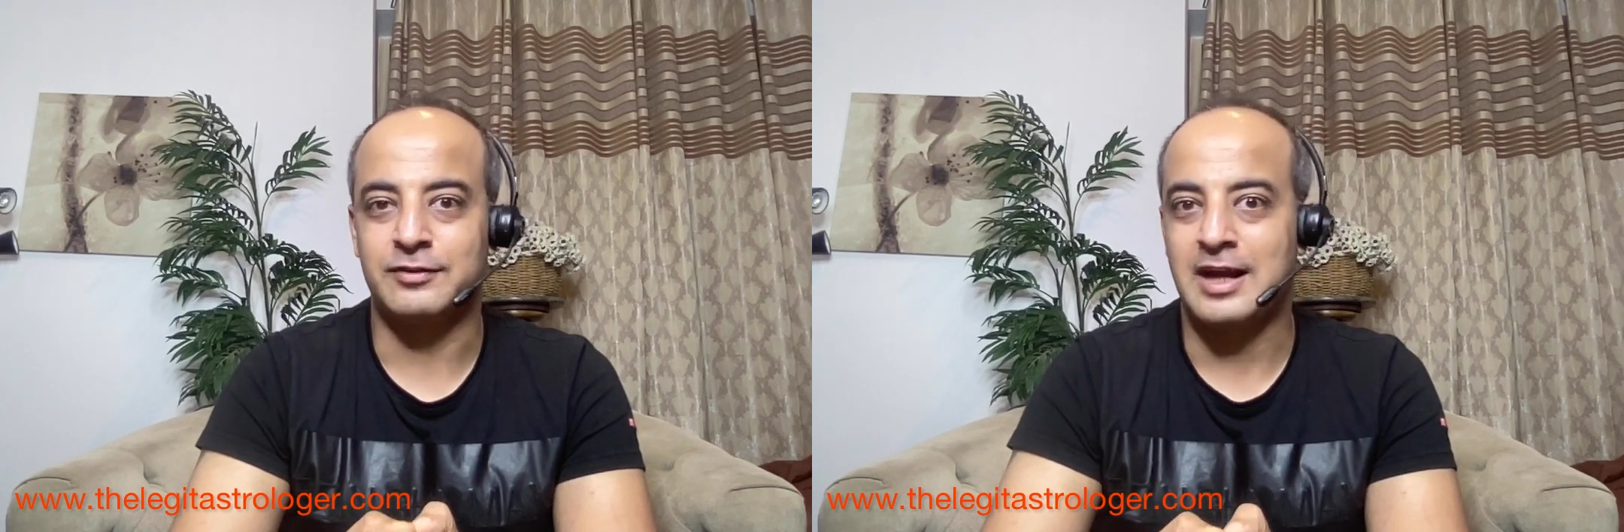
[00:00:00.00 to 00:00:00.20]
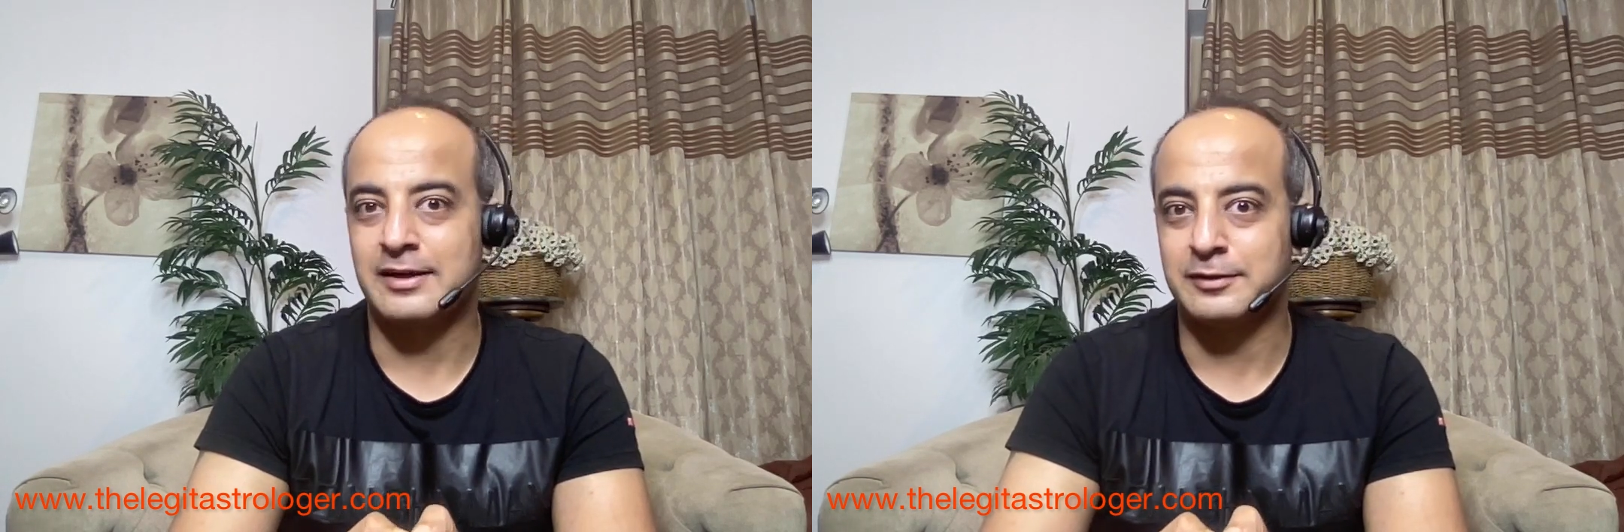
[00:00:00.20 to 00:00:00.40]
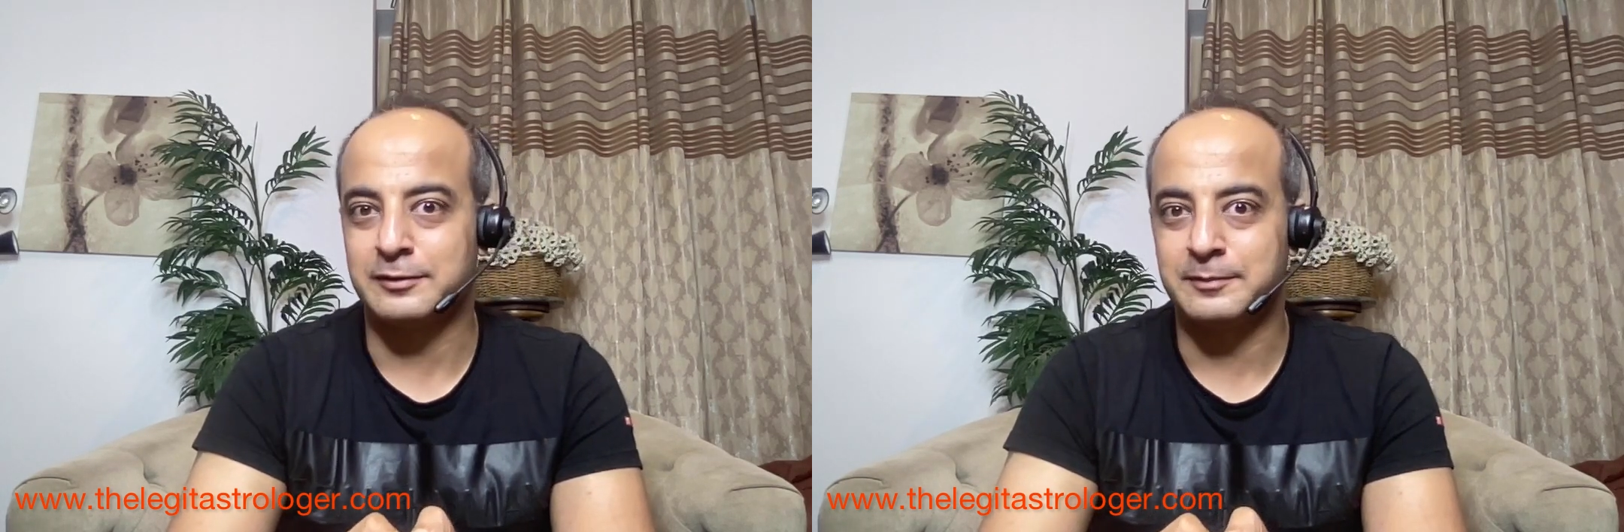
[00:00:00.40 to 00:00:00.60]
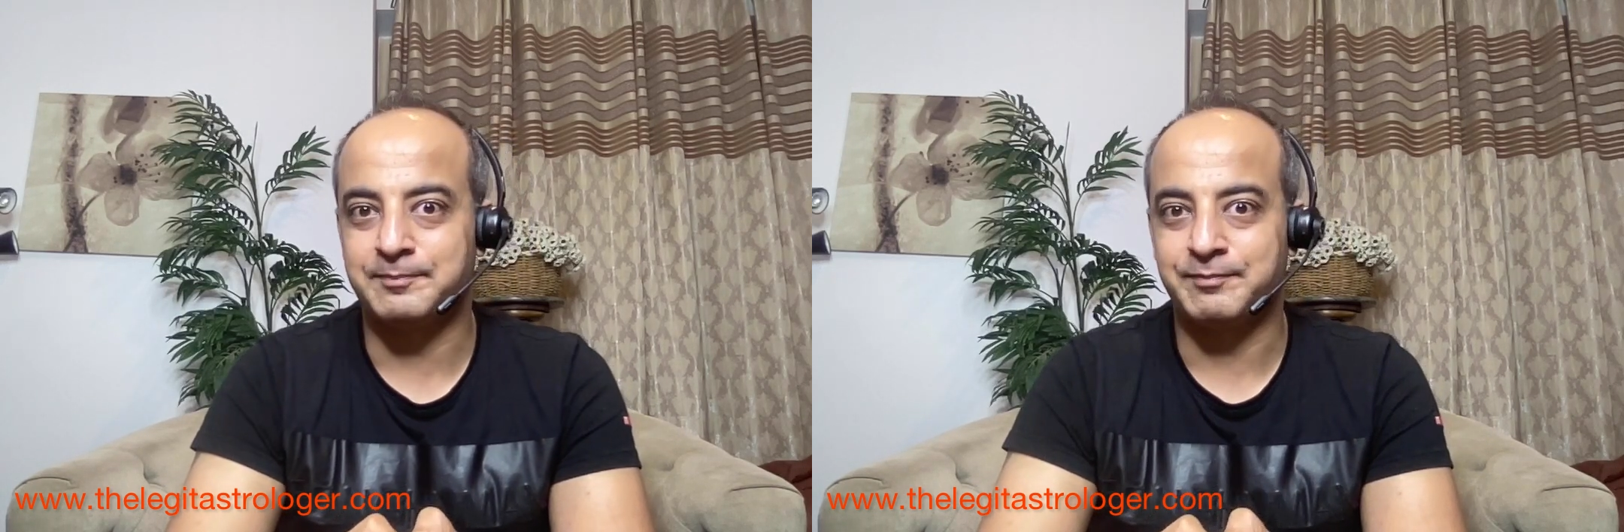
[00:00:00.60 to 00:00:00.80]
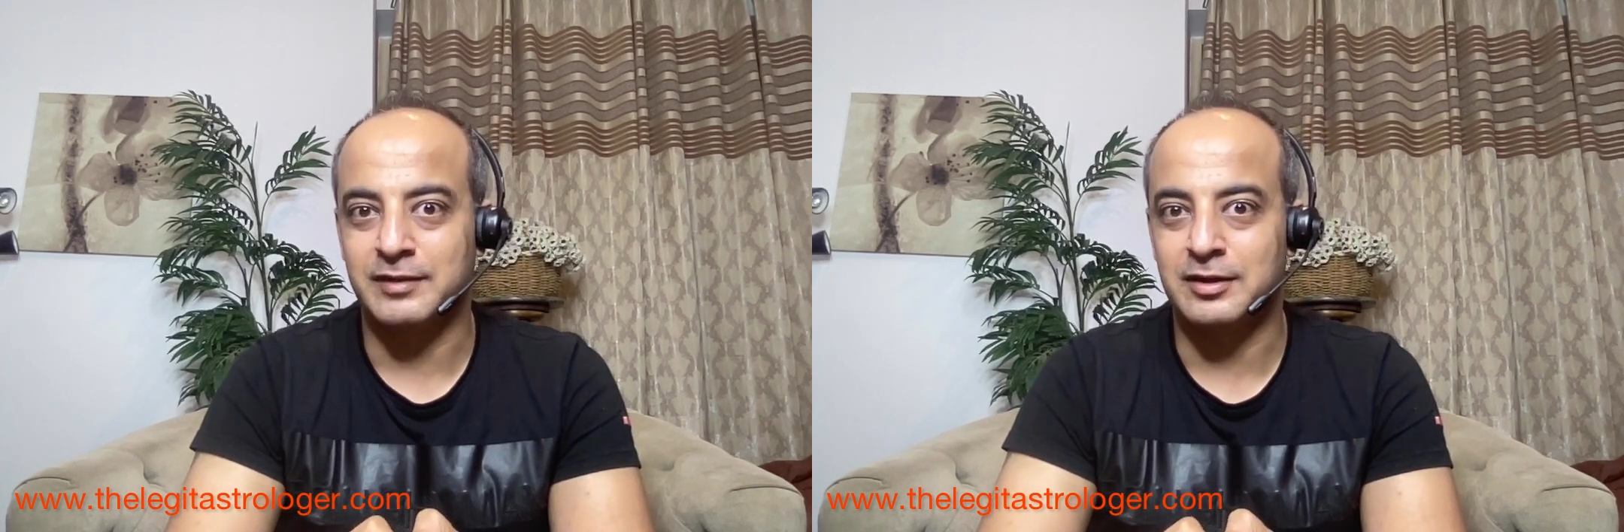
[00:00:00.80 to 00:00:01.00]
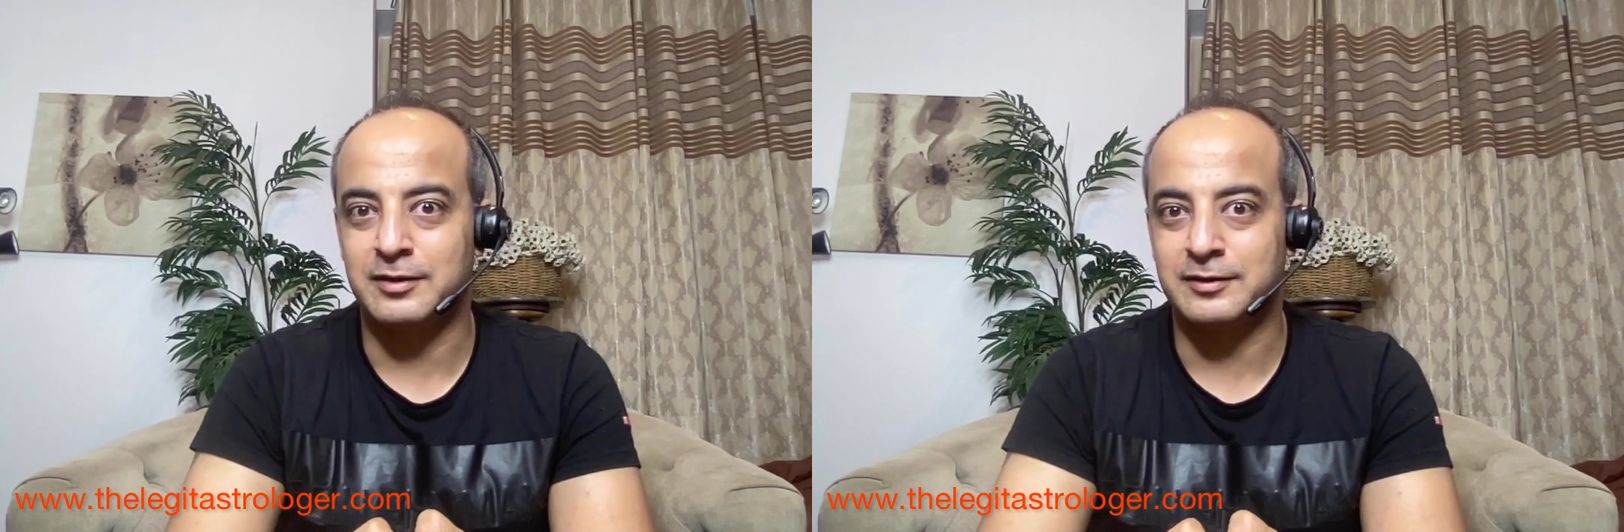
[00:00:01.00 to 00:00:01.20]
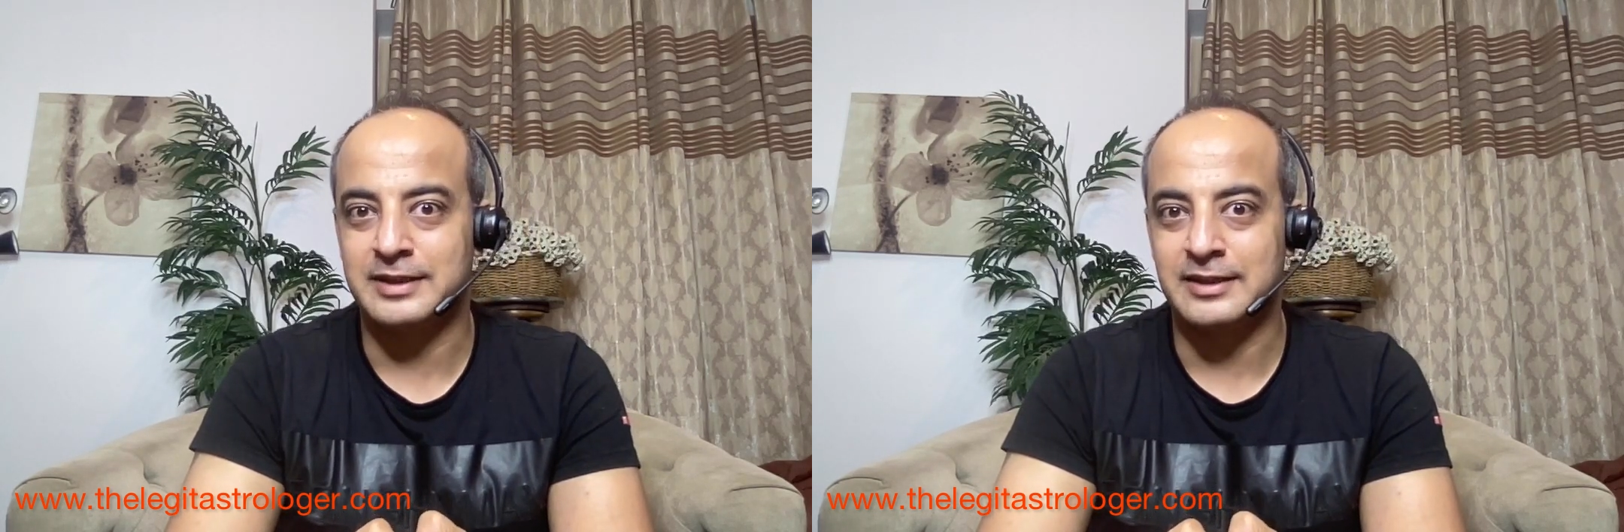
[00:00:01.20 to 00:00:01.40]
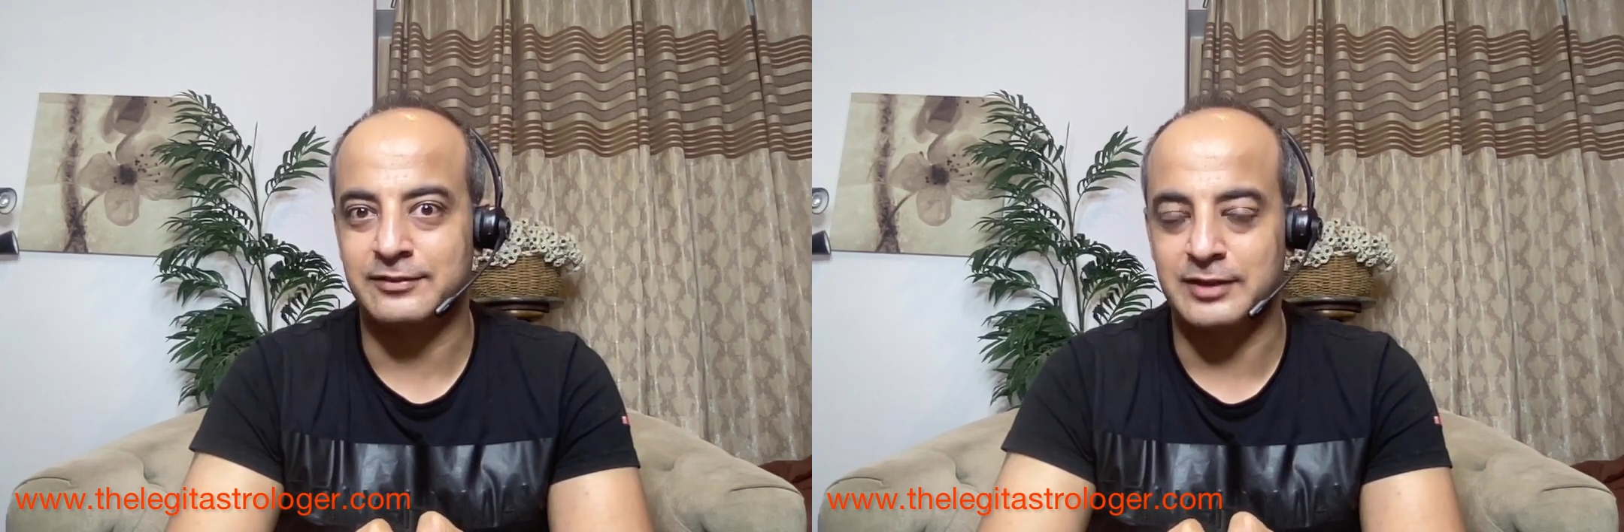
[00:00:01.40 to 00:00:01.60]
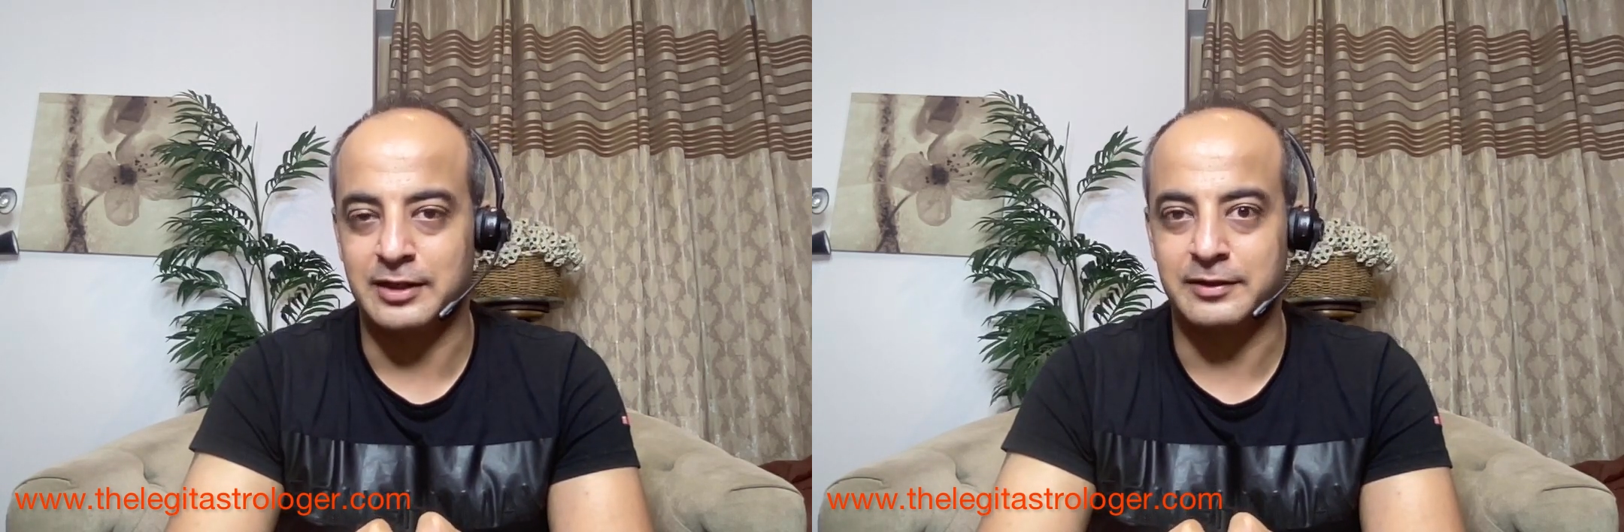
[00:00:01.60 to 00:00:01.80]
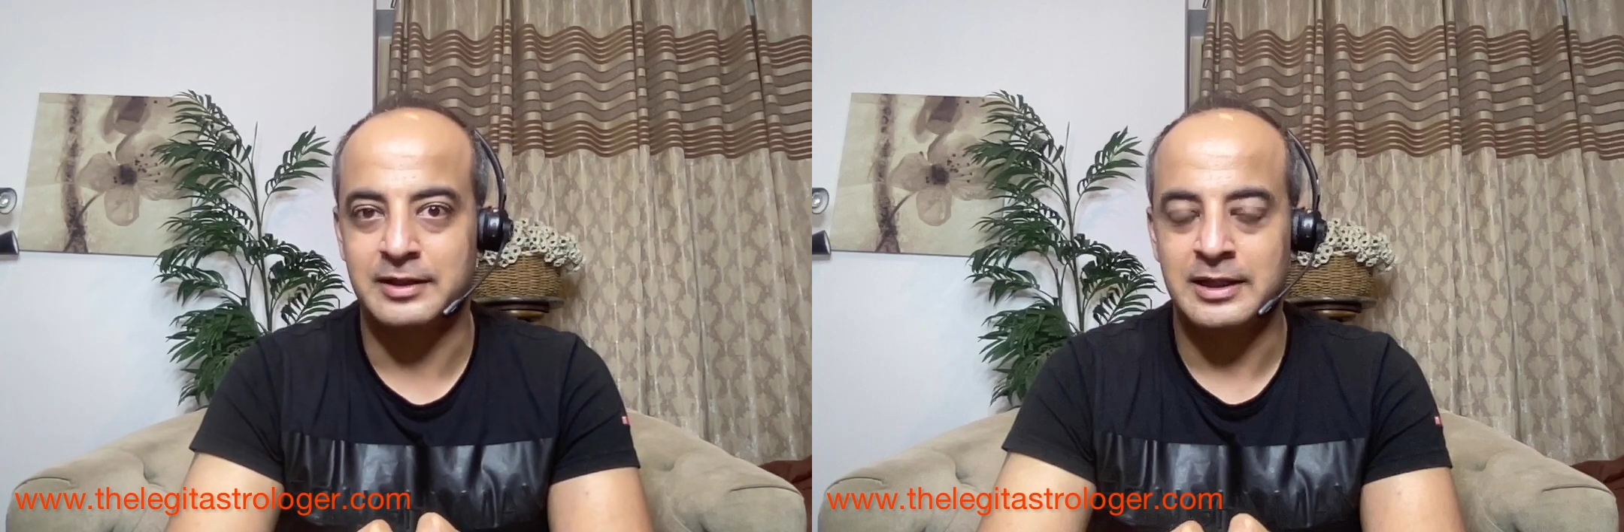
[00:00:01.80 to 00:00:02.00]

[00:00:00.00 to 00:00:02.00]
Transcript: Saturn that is there.